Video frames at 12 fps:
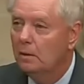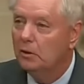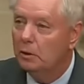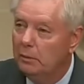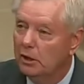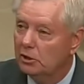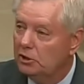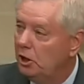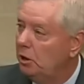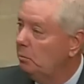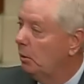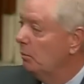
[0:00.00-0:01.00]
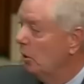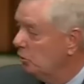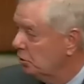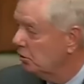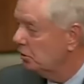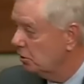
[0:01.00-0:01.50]
the military
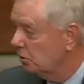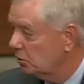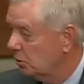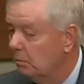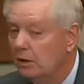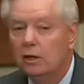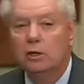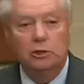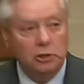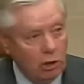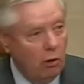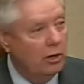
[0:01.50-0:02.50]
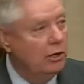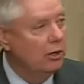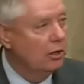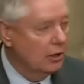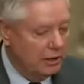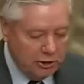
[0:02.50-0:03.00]
promotion system, saw in
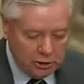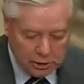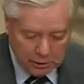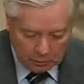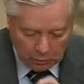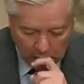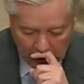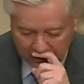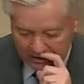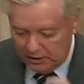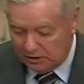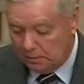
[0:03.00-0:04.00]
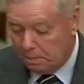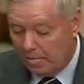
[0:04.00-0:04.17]
her leadership qualities.